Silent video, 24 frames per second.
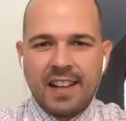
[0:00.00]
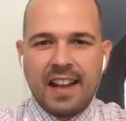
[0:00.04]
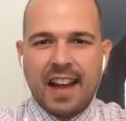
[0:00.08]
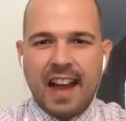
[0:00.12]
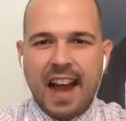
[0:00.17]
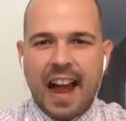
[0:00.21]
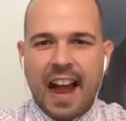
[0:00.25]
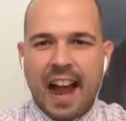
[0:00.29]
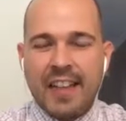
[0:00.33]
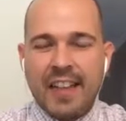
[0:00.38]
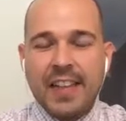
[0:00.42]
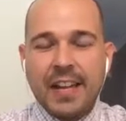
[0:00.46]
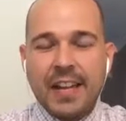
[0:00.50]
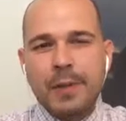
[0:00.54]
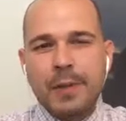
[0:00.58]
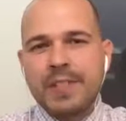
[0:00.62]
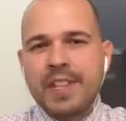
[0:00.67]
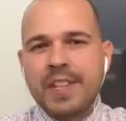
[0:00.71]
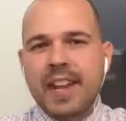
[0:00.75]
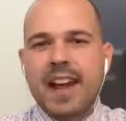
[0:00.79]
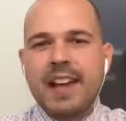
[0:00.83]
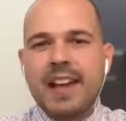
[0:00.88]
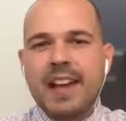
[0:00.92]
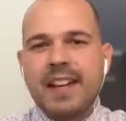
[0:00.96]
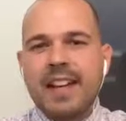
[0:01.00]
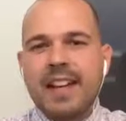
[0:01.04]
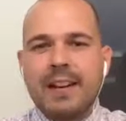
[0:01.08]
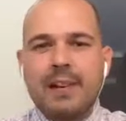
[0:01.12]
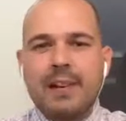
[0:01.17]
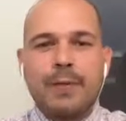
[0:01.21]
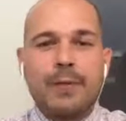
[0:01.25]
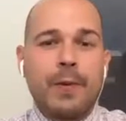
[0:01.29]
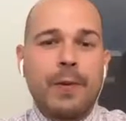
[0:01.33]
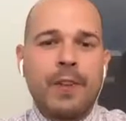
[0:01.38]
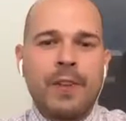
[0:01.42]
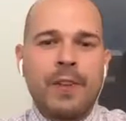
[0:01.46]
I think it was
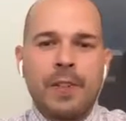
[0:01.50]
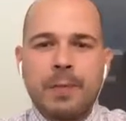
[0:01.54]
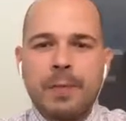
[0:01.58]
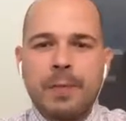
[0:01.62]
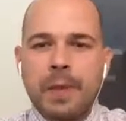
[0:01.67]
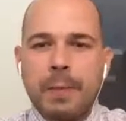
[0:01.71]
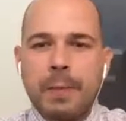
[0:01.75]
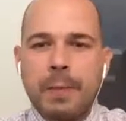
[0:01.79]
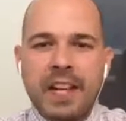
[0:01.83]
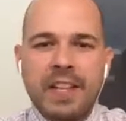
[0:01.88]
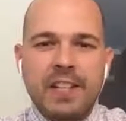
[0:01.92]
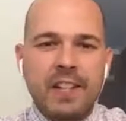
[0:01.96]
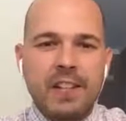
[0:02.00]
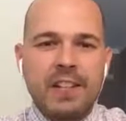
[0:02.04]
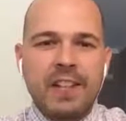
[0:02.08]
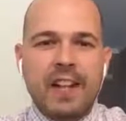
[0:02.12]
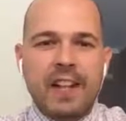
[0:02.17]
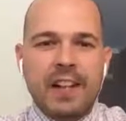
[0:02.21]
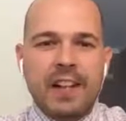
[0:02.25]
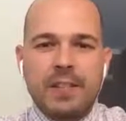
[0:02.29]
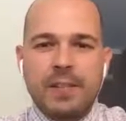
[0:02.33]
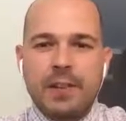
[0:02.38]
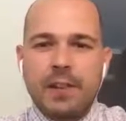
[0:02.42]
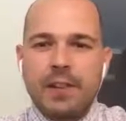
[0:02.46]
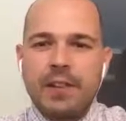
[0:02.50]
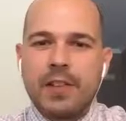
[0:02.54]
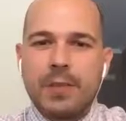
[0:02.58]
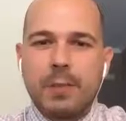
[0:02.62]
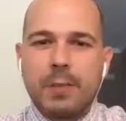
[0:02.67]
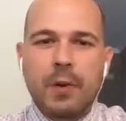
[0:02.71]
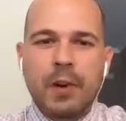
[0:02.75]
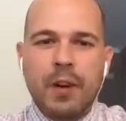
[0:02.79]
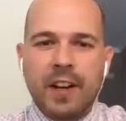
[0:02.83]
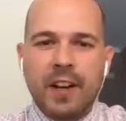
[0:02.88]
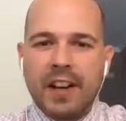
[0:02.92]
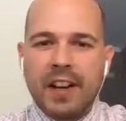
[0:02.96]
caring for the patient that I saw this
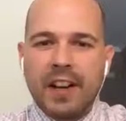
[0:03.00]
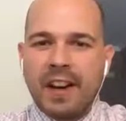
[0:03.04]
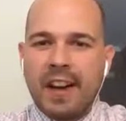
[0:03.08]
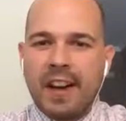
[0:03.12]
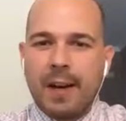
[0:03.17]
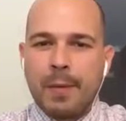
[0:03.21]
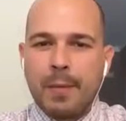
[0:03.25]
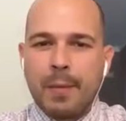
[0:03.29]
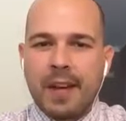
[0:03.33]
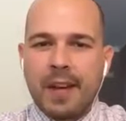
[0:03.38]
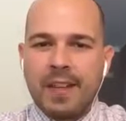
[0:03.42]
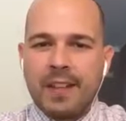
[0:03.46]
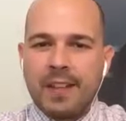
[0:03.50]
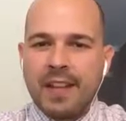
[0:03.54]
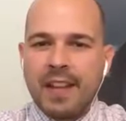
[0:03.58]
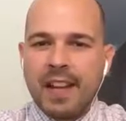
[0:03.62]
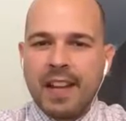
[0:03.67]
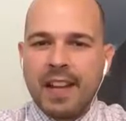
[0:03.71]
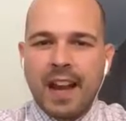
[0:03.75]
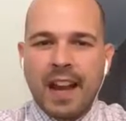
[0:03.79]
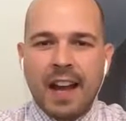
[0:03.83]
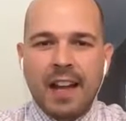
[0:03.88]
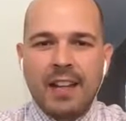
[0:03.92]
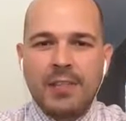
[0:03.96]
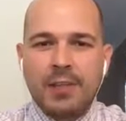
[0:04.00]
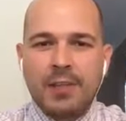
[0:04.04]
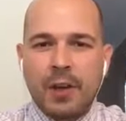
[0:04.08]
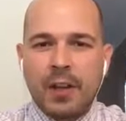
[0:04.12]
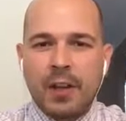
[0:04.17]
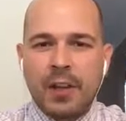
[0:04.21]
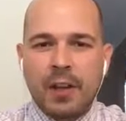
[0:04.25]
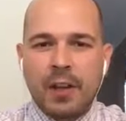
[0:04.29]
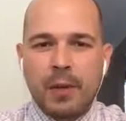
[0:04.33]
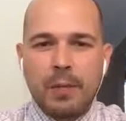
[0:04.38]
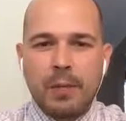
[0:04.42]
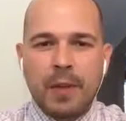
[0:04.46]
morning. I saw
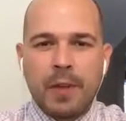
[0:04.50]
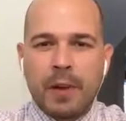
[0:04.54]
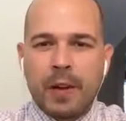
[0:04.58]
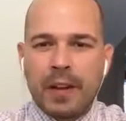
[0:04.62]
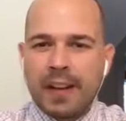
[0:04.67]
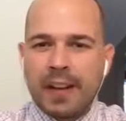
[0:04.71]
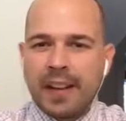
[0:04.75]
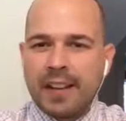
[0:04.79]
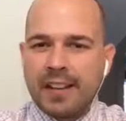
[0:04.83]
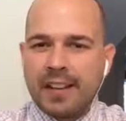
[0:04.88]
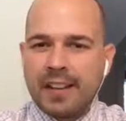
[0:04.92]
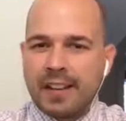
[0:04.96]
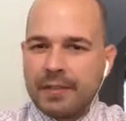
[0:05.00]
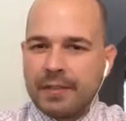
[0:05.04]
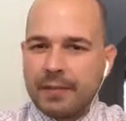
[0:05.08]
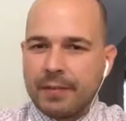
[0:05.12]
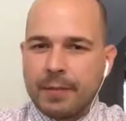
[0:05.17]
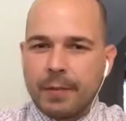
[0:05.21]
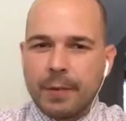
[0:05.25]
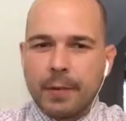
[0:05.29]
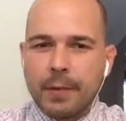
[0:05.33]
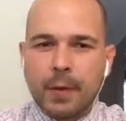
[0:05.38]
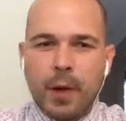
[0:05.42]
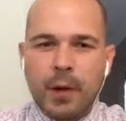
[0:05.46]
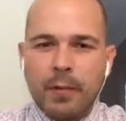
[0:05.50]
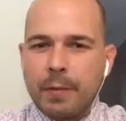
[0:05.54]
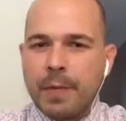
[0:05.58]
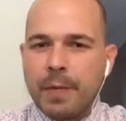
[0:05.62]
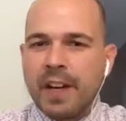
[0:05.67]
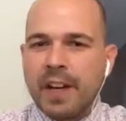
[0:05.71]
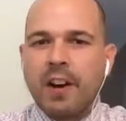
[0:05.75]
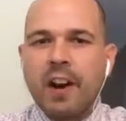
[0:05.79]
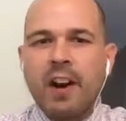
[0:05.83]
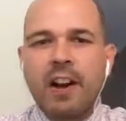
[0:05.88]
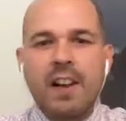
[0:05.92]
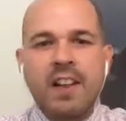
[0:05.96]
them, I got a call from
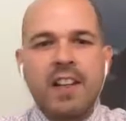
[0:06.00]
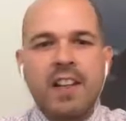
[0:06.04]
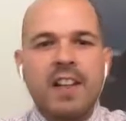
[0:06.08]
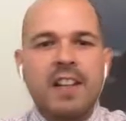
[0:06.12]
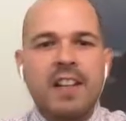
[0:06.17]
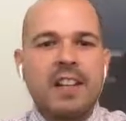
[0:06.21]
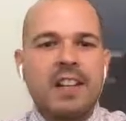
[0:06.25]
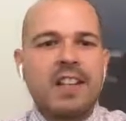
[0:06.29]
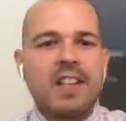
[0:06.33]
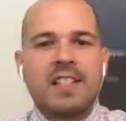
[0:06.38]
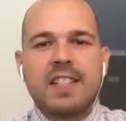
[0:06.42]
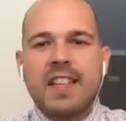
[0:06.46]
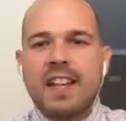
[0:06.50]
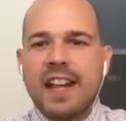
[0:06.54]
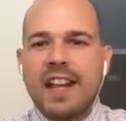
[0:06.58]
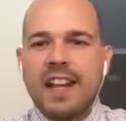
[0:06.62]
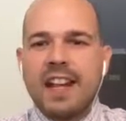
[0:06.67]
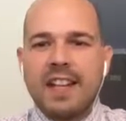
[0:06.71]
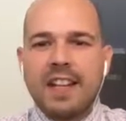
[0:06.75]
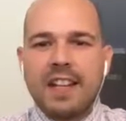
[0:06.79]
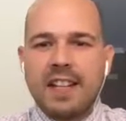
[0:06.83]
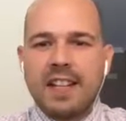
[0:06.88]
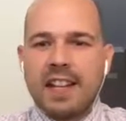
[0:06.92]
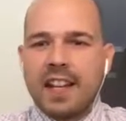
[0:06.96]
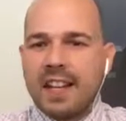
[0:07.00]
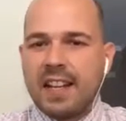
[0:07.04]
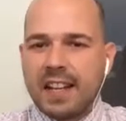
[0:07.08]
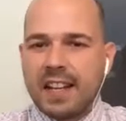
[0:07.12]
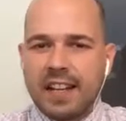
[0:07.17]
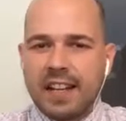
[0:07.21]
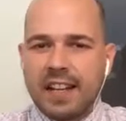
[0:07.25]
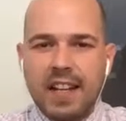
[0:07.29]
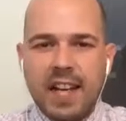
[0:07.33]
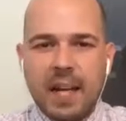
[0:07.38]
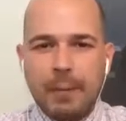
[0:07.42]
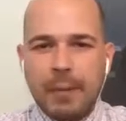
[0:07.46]
their guardian and they said, hey, can you
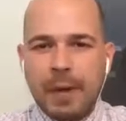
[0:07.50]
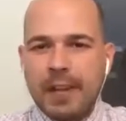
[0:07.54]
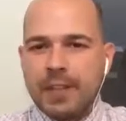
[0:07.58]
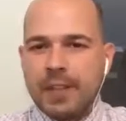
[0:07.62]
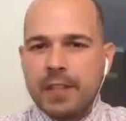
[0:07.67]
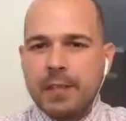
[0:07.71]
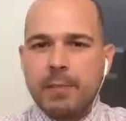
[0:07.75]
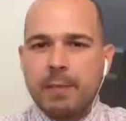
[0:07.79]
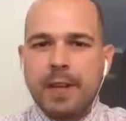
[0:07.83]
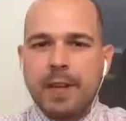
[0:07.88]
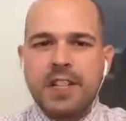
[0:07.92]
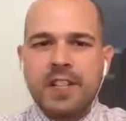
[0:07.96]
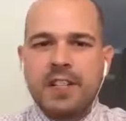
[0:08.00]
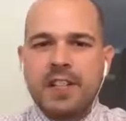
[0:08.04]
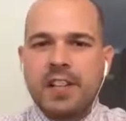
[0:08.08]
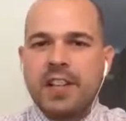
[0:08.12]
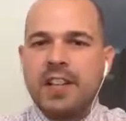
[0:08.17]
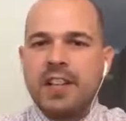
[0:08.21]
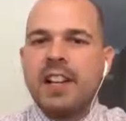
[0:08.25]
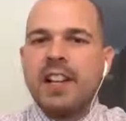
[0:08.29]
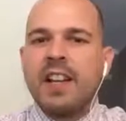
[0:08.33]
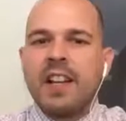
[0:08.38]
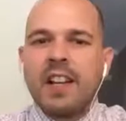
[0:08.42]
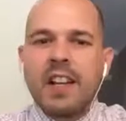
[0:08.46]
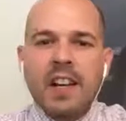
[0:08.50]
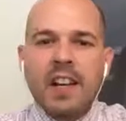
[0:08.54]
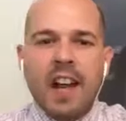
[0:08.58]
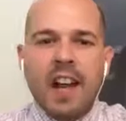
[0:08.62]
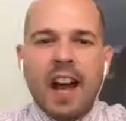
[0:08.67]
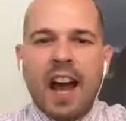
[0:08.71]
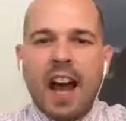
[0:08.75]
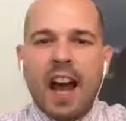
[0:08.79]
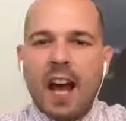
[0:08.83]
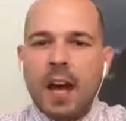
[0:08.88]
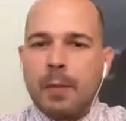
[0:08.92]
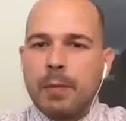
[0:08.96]
help out this patient?
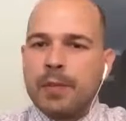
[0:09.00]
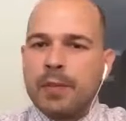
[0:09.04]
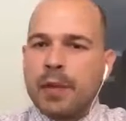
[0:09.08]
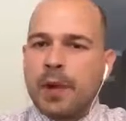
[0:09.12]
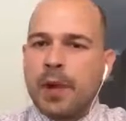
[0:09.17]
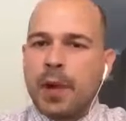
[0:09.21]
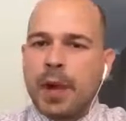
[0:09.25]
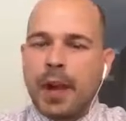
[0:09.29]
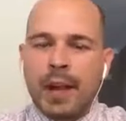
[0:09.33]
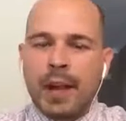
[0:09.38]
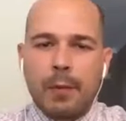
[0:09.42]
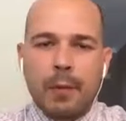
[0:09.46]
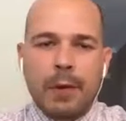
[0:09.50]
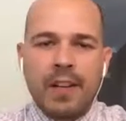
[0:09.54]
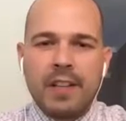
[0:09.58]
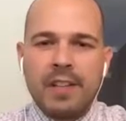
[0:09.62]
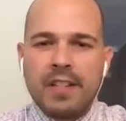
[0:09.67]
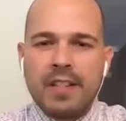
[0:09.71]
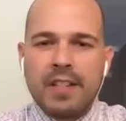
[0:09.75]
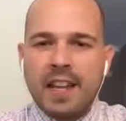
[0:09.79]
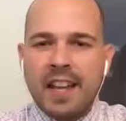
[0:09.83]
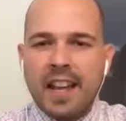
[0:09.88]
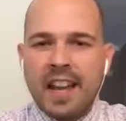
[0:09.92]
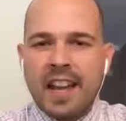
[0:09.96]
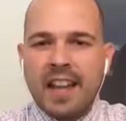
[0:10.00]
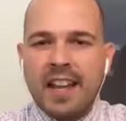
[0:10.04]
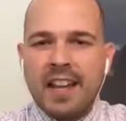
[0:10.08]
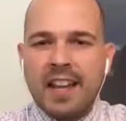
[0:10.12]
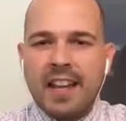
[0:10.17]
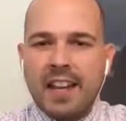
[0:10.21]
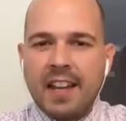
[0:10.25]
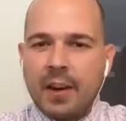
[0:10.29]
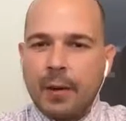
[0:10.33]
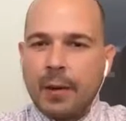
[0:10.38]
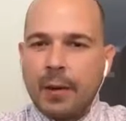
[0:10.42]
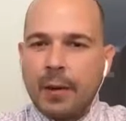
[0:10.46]
So I went in
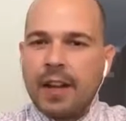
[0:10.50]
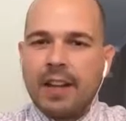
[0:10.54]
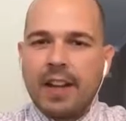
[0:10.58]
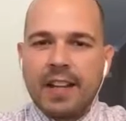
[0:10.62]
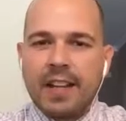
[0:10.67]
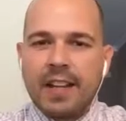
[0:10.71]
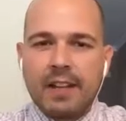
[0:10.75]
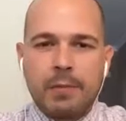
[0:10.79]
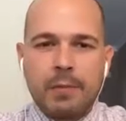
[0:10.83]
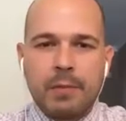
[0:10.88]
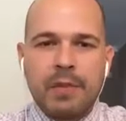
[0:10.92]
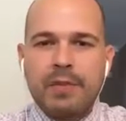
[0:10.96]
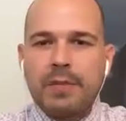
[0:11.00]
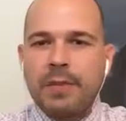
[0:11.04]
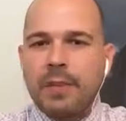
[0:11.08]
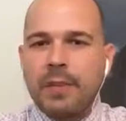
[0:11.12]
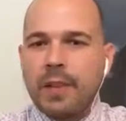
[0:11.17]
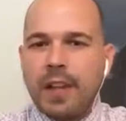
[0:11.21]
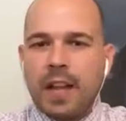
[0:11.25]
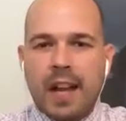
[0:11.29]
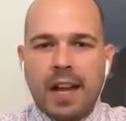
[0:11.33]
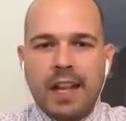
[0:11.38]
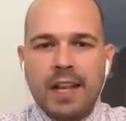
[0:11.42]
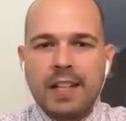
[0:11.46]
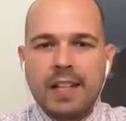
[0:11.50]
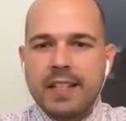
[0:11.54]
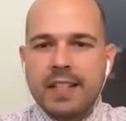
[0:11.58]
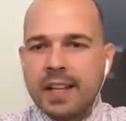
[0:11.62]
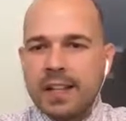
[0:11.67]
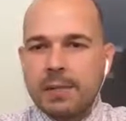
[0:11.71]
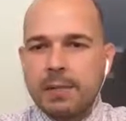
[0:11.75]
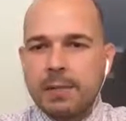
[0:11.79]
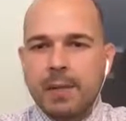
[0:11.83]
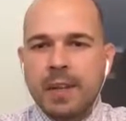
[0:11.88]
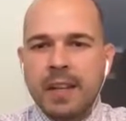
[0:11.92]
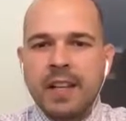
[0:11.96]
today, I give them a full eye
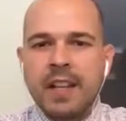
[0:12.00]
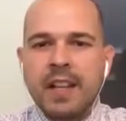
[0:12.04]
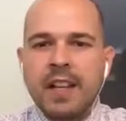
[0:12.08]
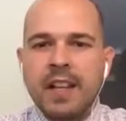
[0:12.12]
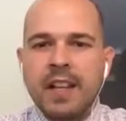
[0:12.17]
assessment.